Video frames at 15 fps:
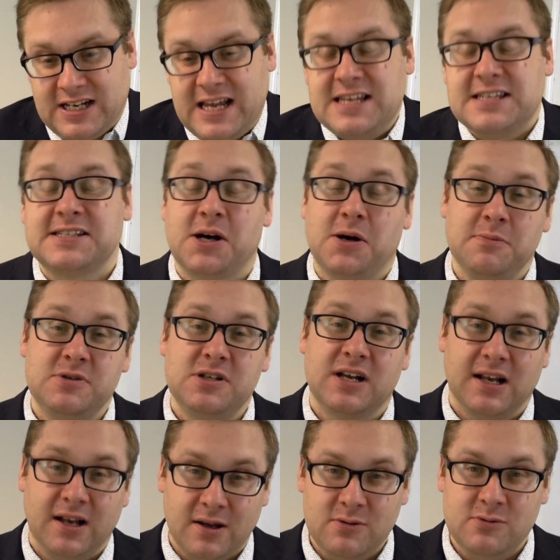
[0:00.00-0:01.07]
it's time to
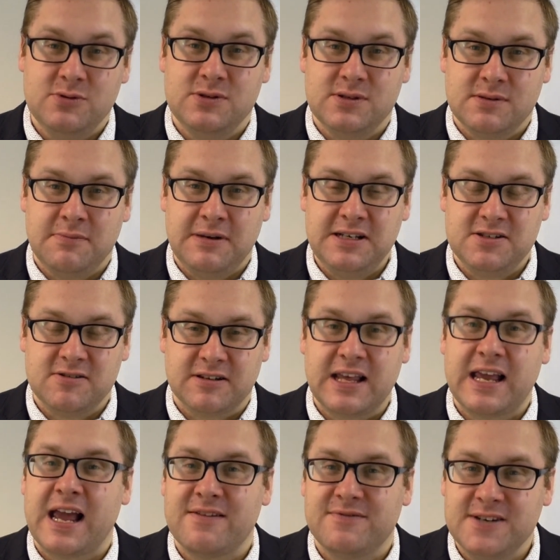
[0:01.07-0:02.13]
close mentoring. They
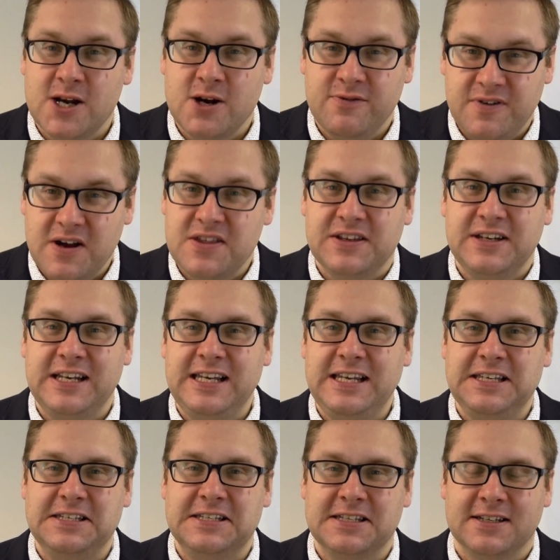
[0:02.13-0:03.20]
have no further
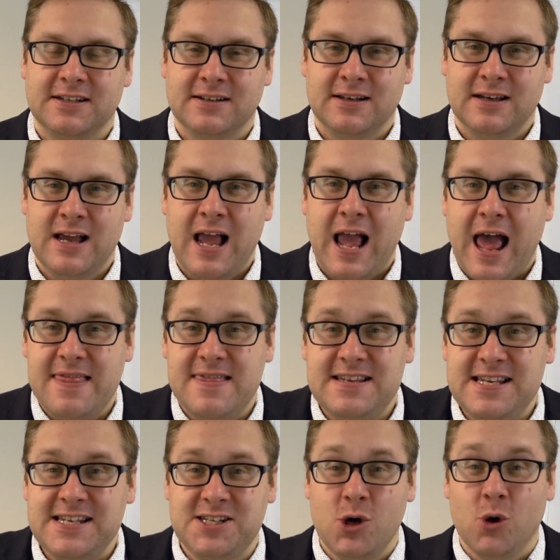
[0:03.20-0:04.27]
need. And this
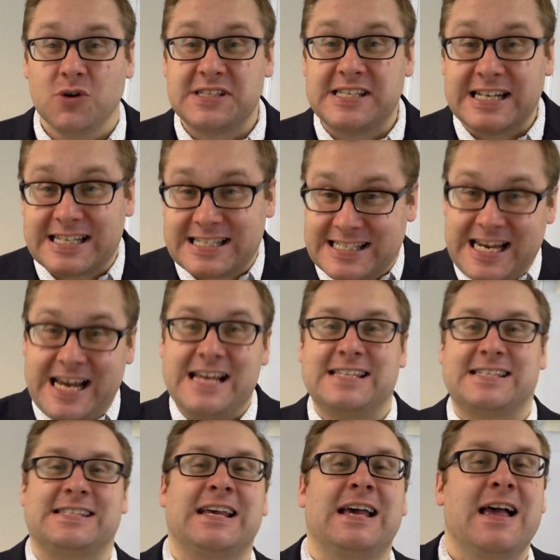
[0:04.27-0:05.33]
is your
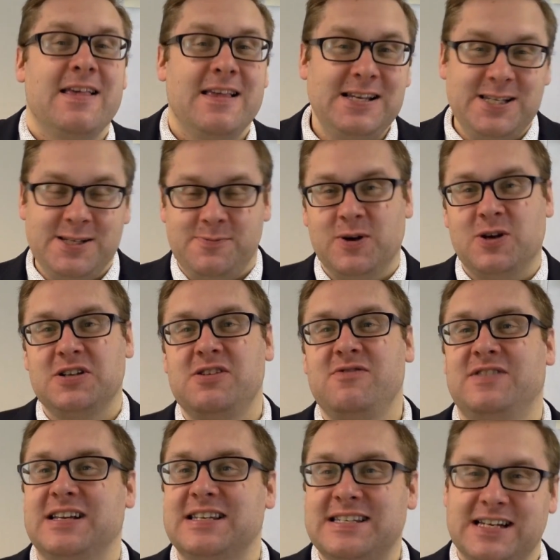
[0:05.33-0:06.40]
success. This is because you've
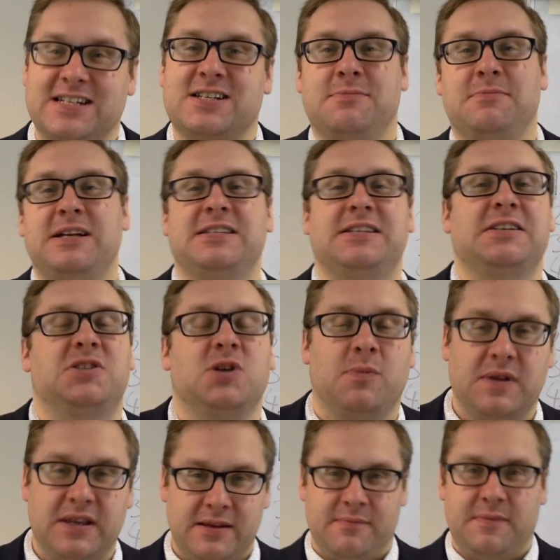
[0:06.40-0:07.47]
done such an amazing job of
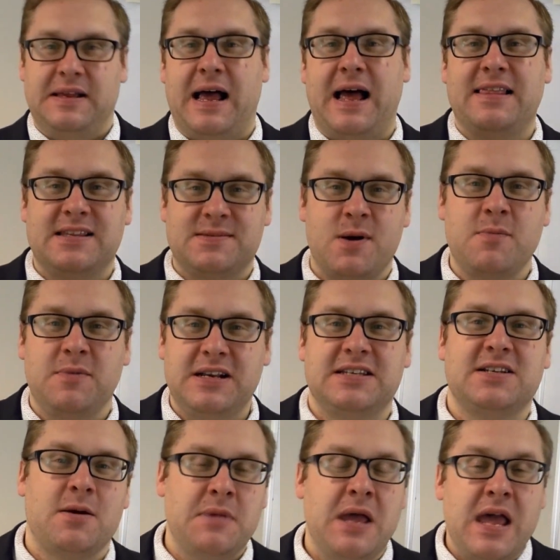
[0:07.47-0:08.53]
them. But at this moment in
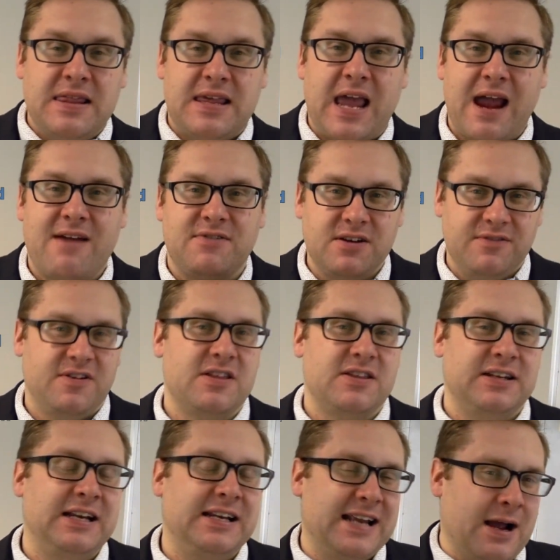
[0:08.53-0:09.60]
time, they have no further
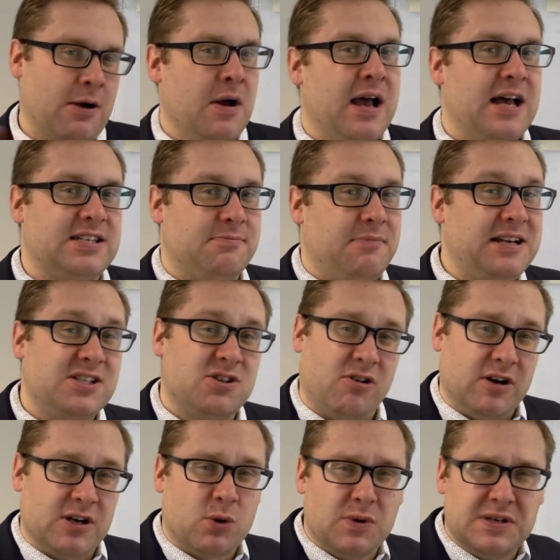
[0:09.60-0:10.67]
need. Now, as a mentor,
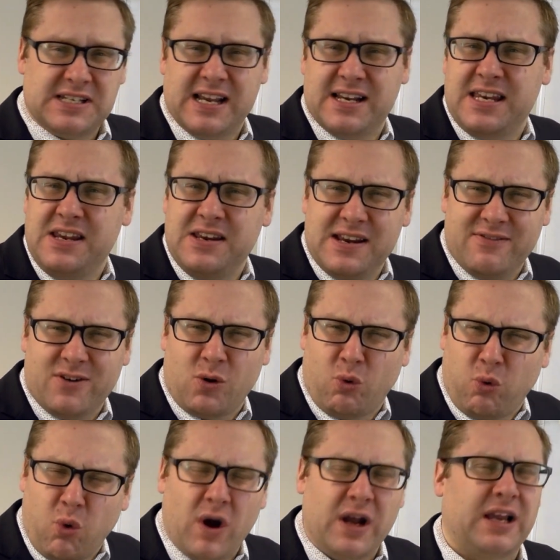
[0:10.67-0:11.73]
I'd always say you never
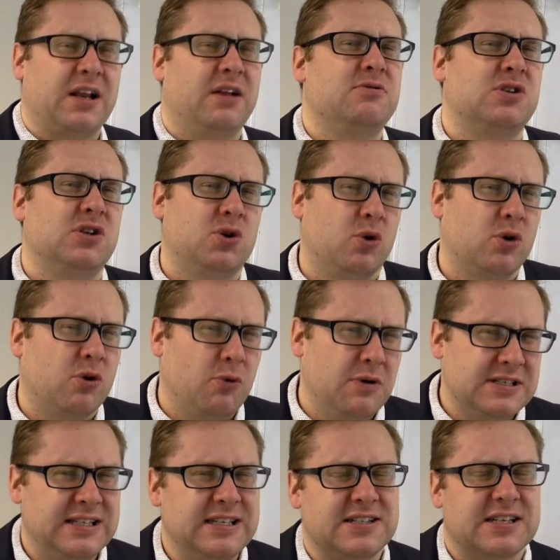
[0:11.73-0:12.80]
quite close the door. You always
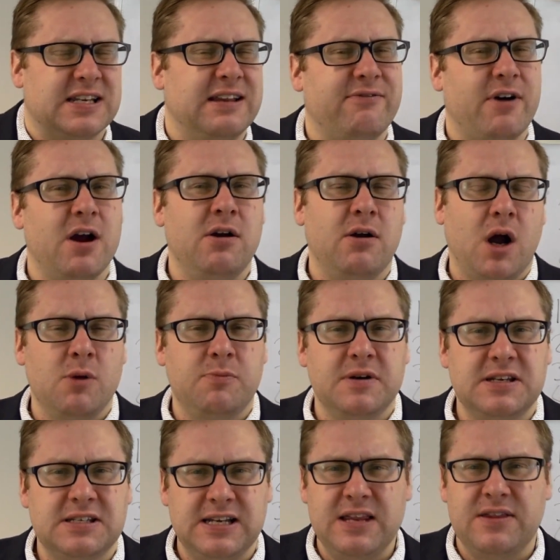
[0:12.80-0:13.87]
just leave it open a
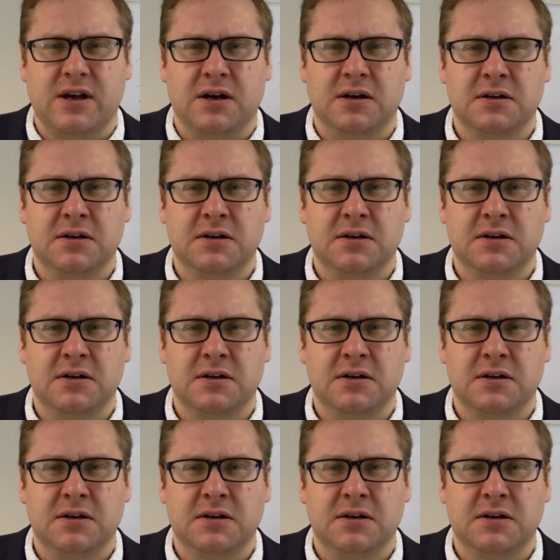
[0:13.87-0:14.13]
slither.